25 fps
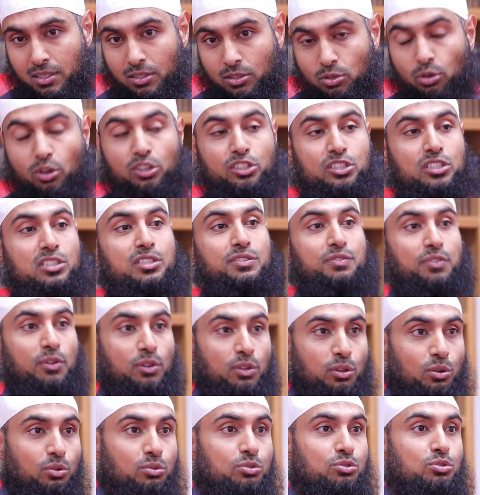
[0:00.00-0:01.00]
not just for
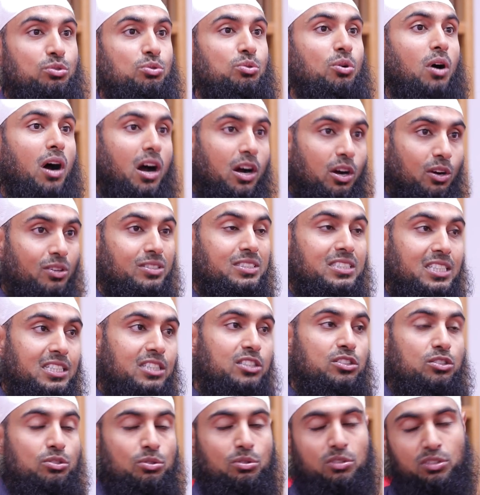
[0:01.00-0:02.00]
those who are
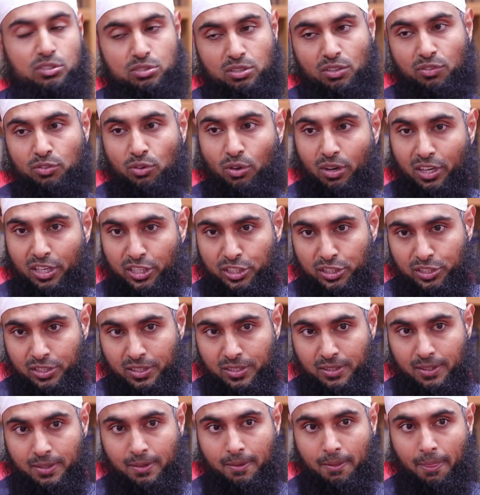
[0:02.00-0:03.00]
considered students of knowledge.